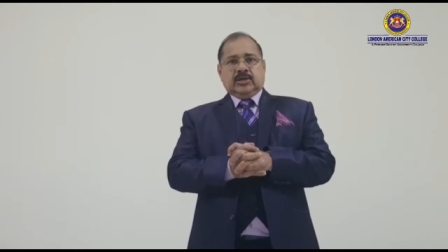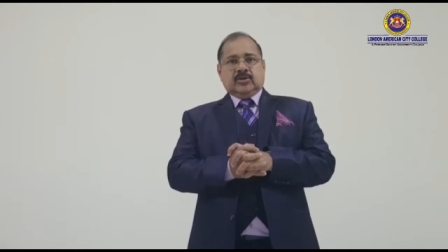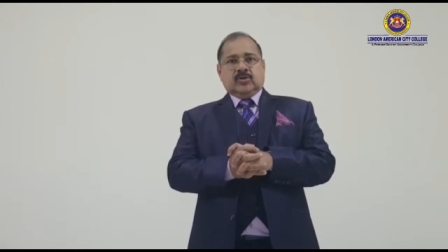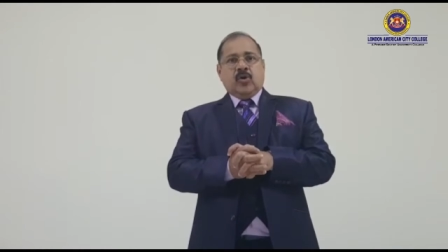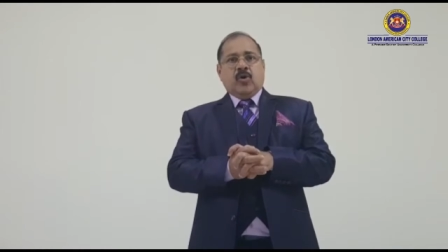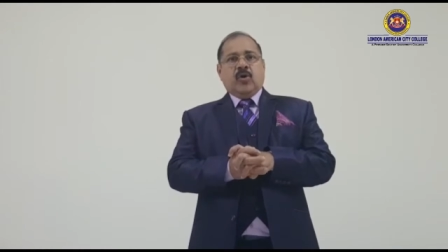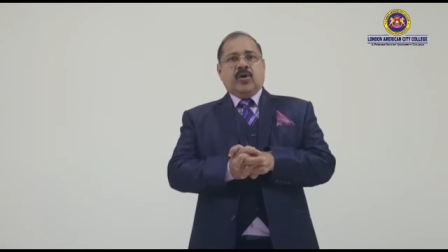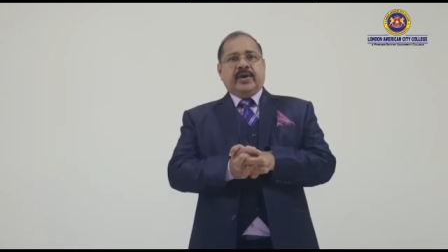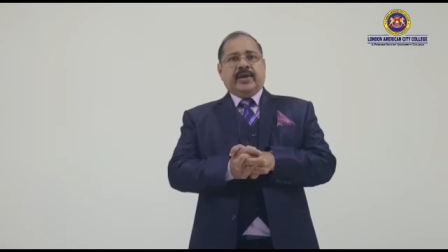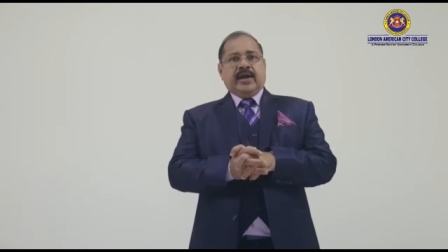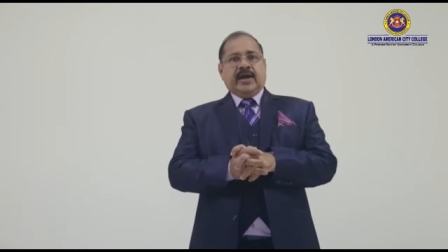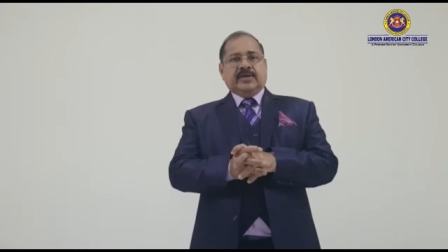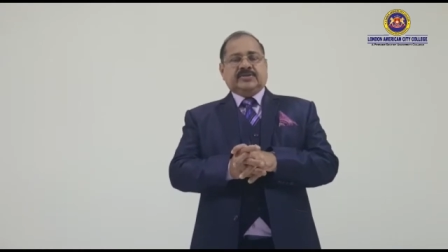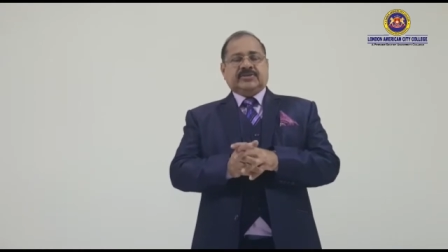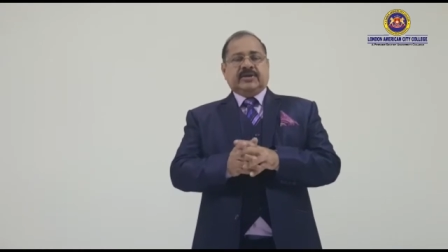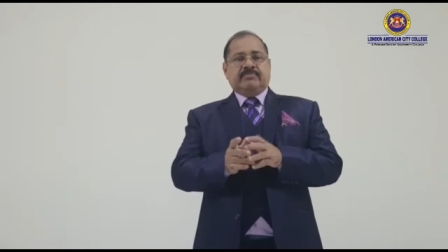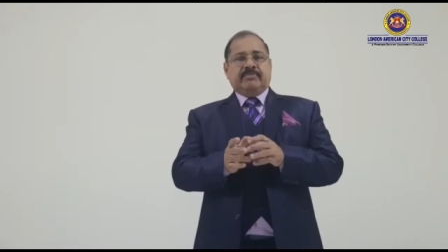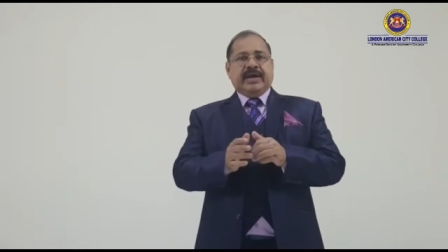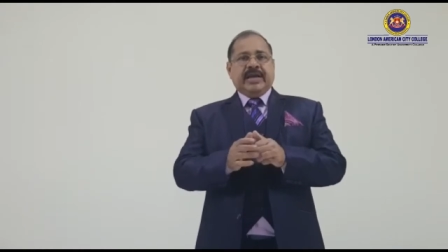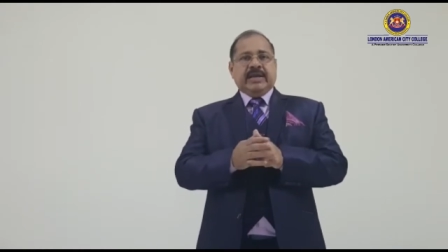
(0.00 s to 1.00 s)
gold as
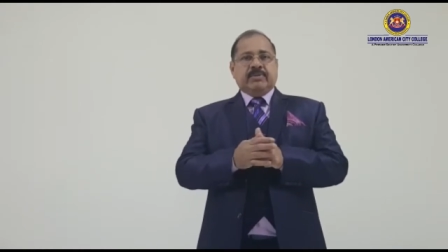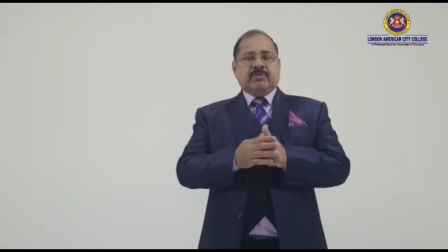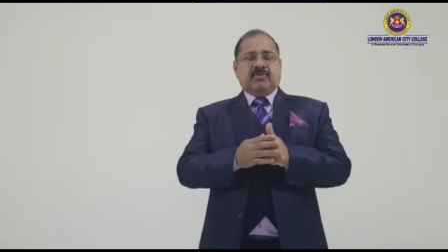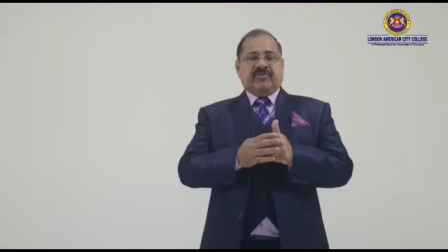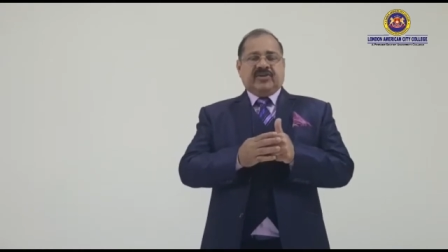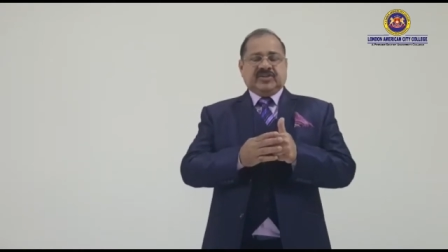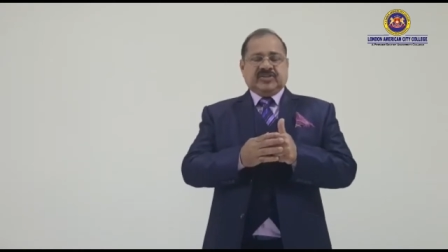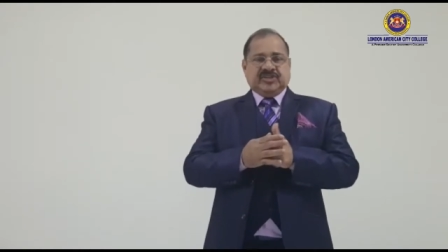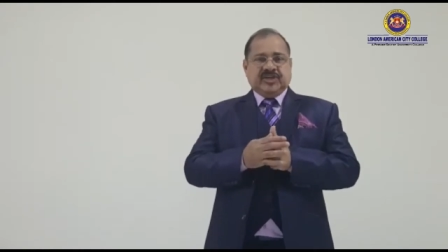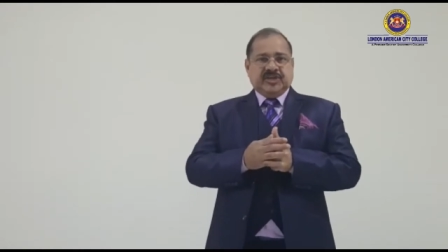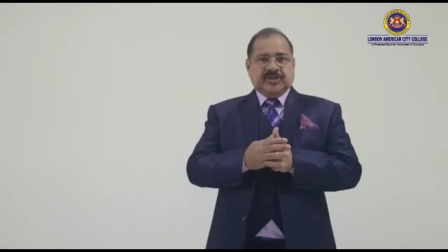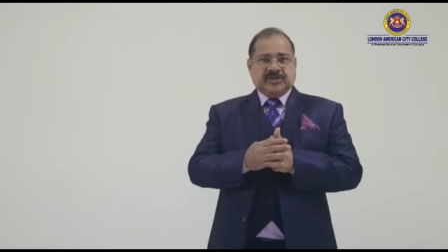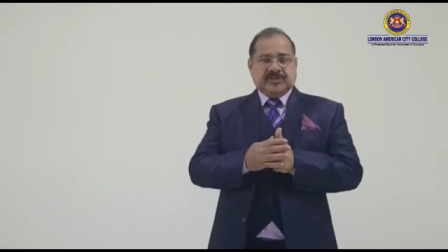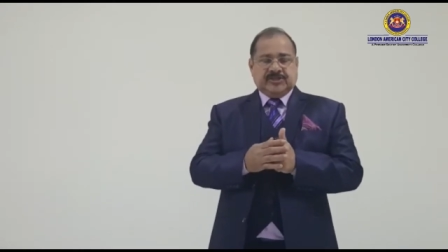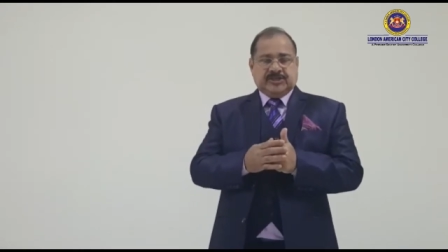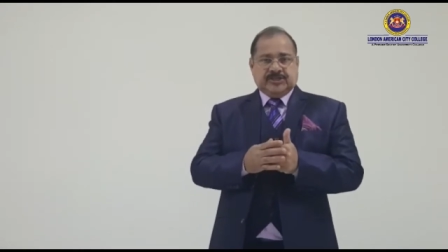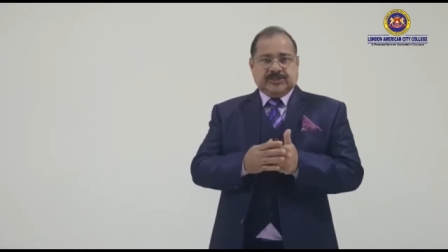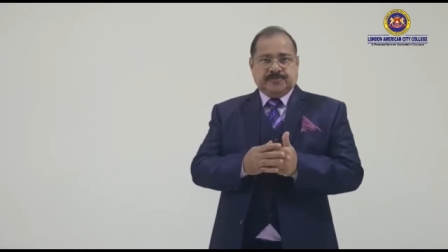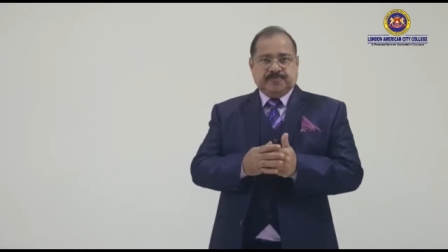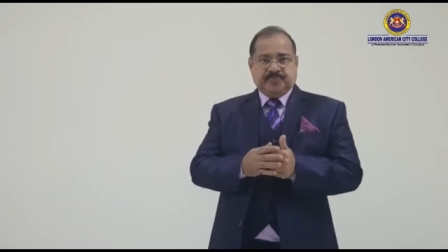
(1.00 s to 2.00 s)
a medium of
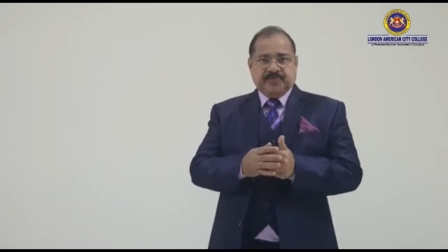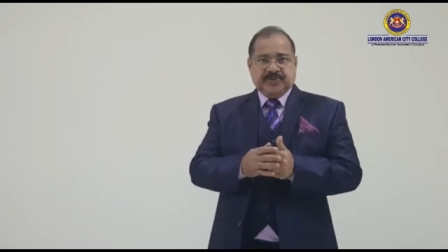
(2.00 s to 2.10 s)
exchange.